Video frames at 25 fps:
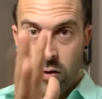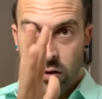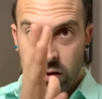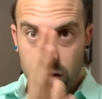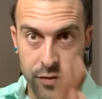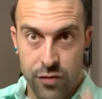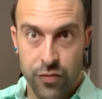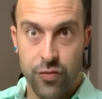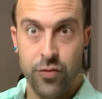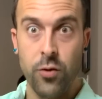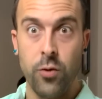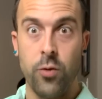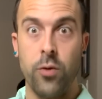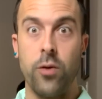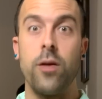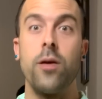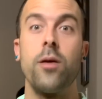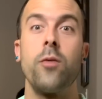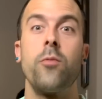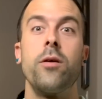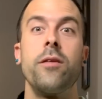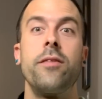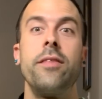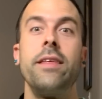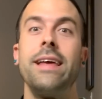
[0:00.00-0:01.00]
to the store
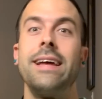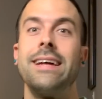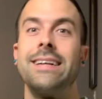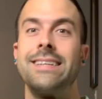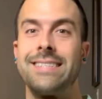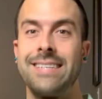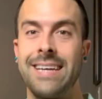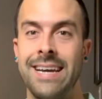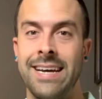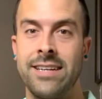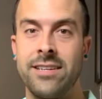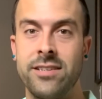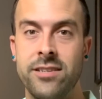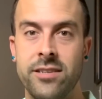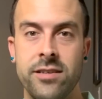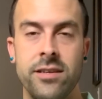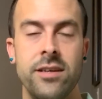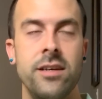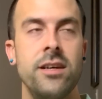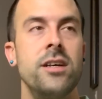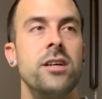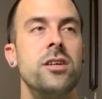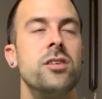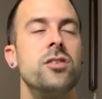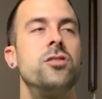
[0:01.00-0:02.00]
with the intent
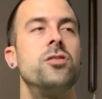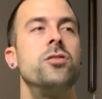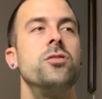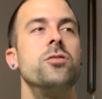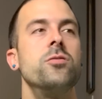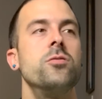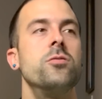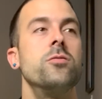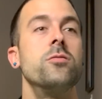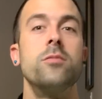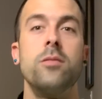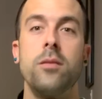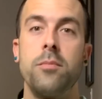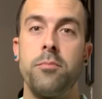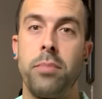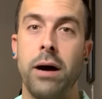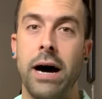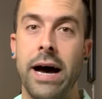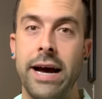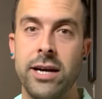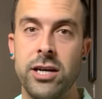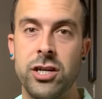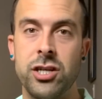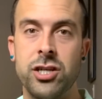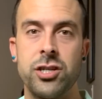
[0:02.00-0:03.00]
to
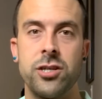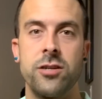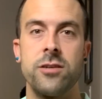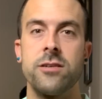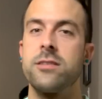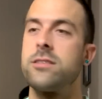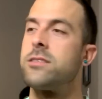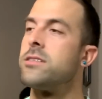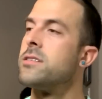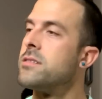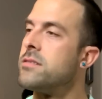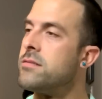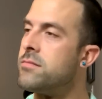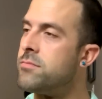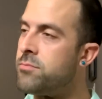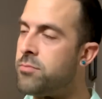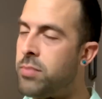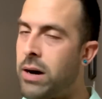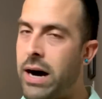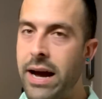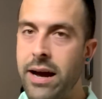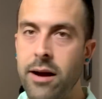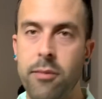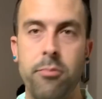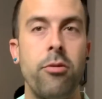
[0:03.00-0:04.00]
buy a shirt,
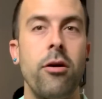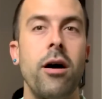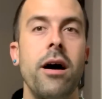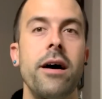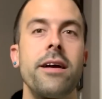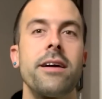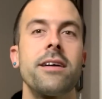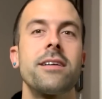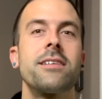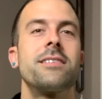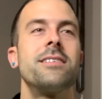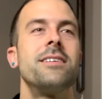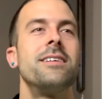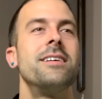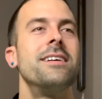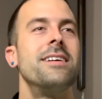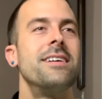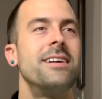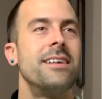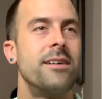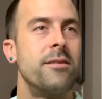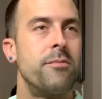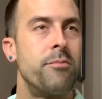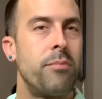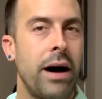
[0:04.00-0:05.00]
buy a product,
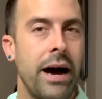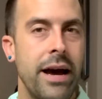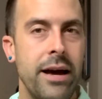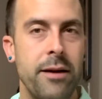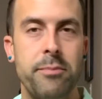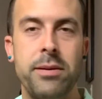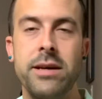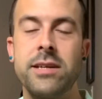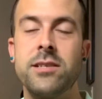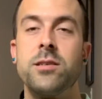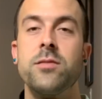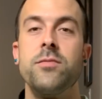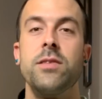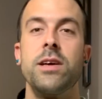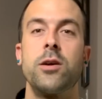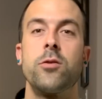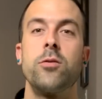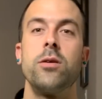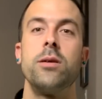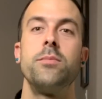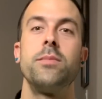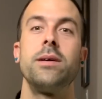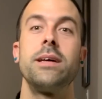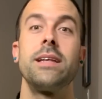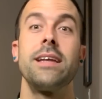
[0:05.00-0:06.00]
buy a piece of
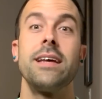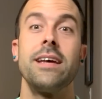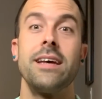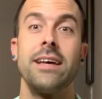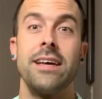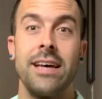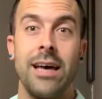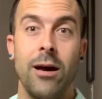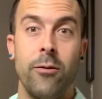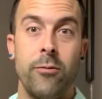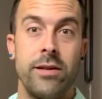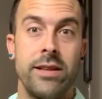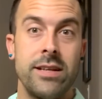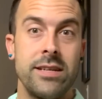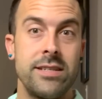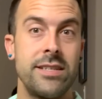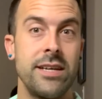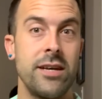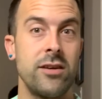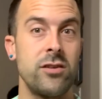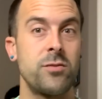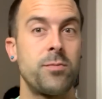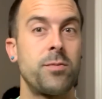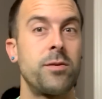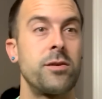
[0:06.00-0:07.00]
equipment, and when the
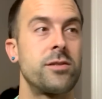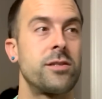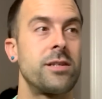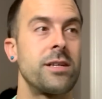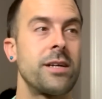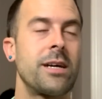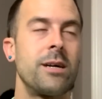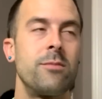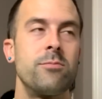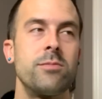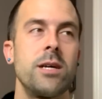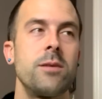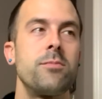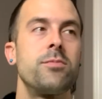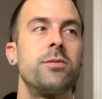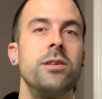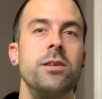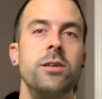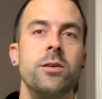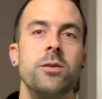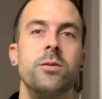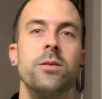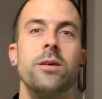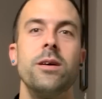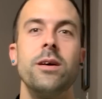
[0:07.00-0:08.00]
salesperson comes up to
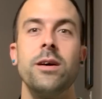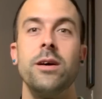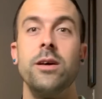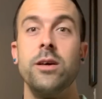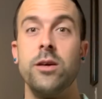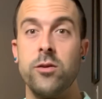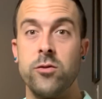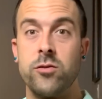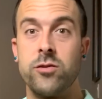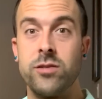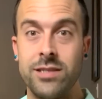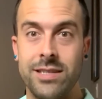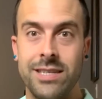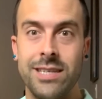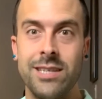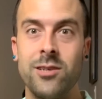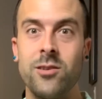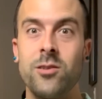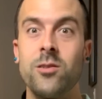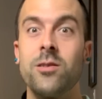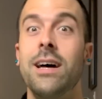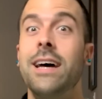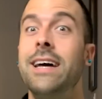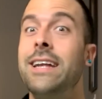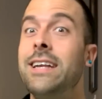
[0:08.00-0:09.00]
you, you
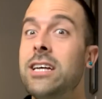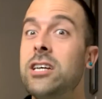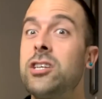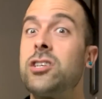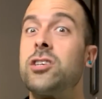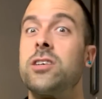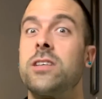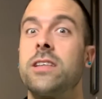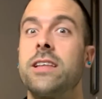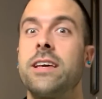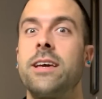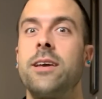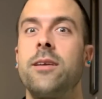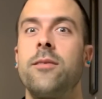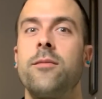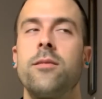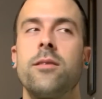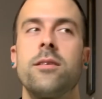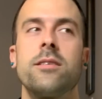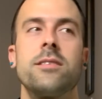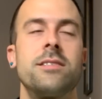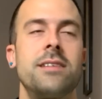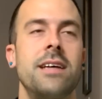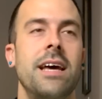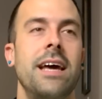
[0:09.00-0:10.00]
still initially
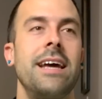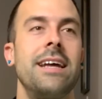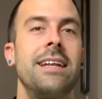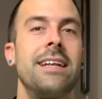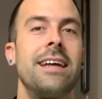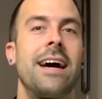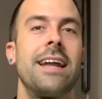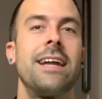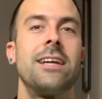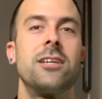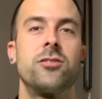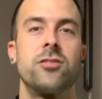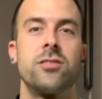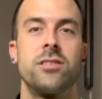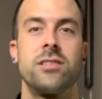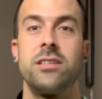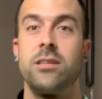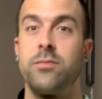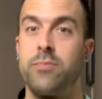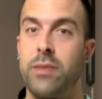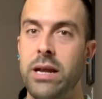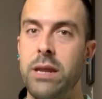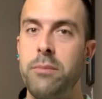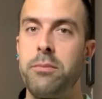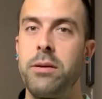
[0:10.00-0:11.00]
say not interested.
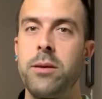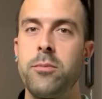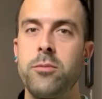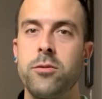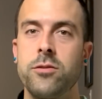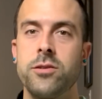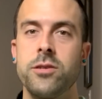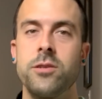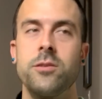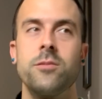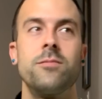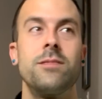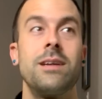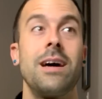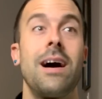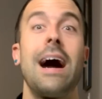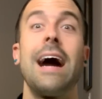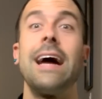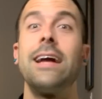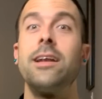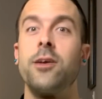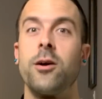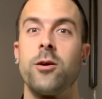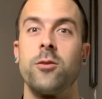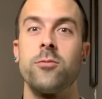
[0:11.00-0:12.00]
Many people do. Now I
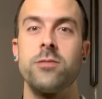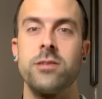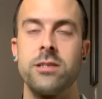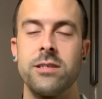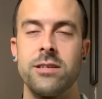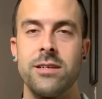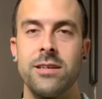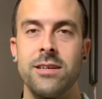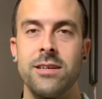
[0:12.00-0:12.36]
don't,